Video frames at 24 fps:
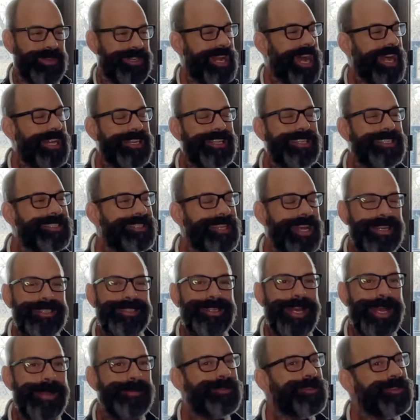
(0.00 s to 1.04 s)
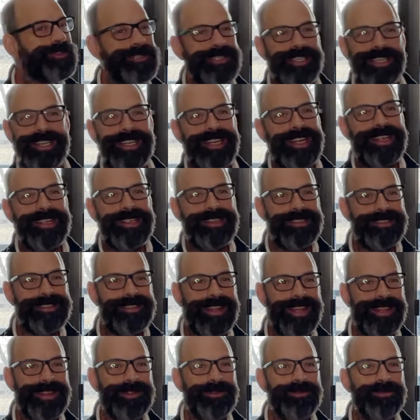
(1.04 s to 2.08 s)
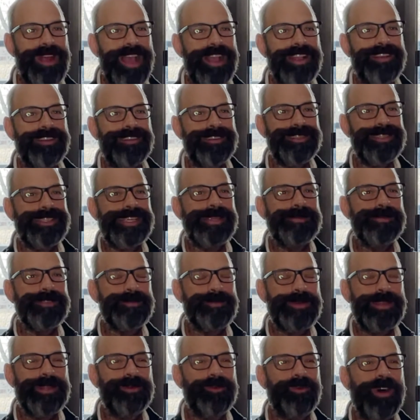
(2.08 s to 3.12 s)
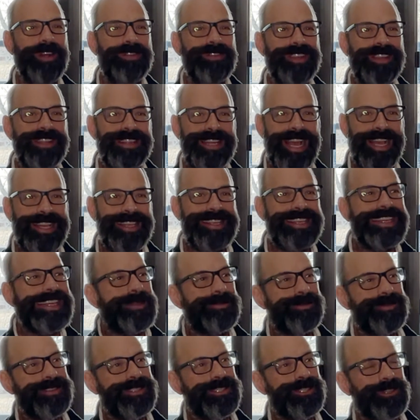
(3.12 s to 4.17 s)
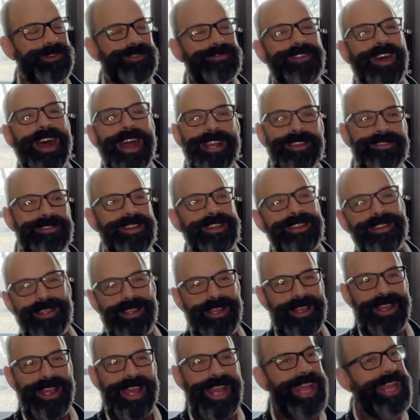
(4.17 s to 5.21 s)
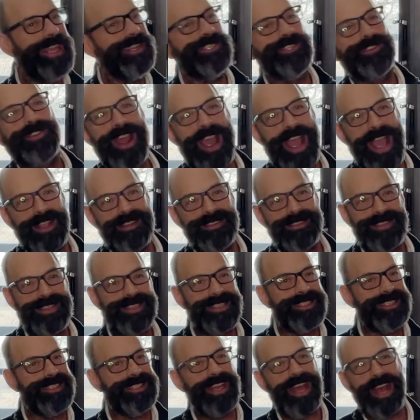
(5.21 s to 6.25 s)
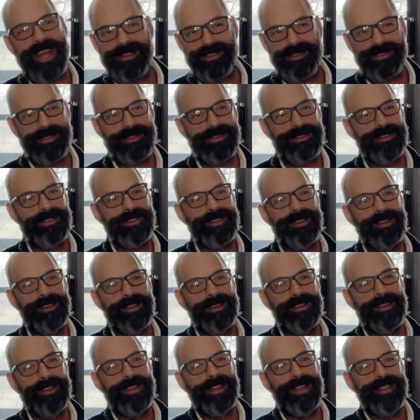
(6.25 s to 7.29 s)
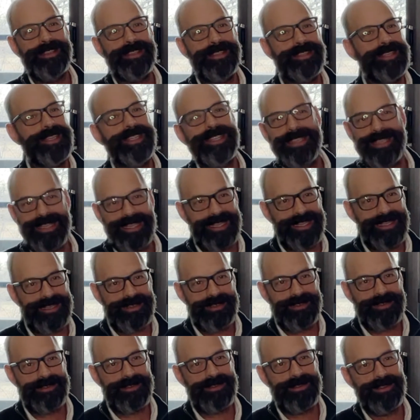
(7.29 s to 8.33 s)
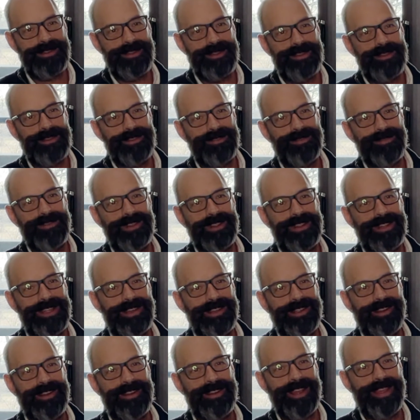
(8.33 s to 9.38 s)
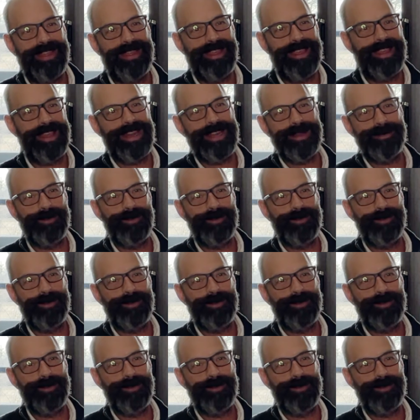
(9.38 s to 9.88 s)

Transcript: not cassette tapes or CDs. Like the record seems to be the one thing that keeps surviving. 8-tracks, cassettes, CDs really aren't a thing anymore.